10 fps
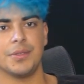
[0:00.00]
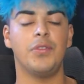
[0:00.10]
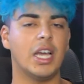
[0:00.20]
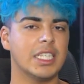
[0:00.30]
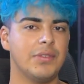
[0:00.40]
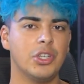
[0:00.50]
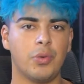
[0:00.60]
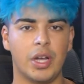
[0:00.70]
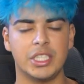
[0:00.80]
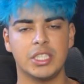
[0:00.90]
If you guys have any
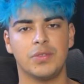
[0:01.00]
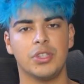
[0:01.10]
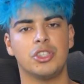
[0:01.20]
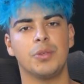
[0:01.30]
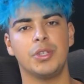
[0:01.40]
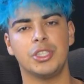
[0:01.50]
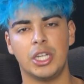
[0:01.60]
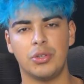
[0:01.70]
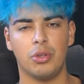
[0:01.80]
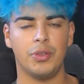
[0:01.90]
questions for the trip in
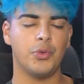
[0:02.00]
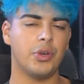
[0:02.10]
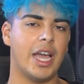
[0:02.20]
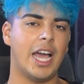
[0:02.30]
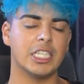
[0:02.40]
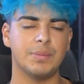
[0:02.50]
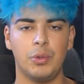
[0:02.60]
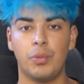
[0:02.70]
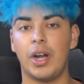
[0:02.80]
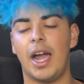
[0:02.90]
general, if you want to ask me
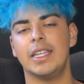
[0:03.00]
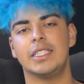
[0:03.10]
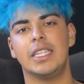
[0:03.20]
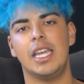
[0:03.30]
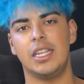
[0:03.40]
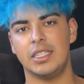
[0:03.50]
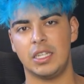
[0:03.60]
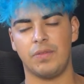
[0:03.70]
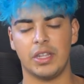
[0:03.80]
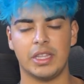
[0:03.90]
where I stayed and
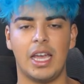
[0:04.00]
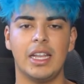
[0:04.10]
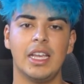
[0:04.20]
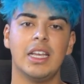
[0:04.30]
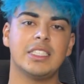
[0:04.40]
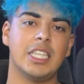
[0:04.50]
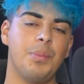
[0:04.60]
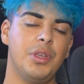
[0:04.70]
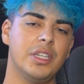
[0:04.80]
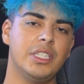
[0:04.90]
stuff like that, send
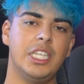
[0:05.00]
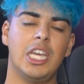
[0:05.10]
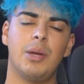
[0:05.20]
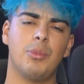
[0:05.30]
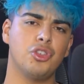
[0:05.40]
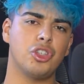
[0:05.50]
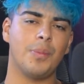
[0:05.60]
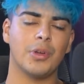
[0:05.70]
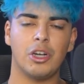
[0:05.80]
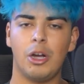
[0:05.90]
me a DM or
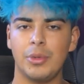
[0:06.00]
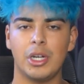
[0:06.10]
drop a comment.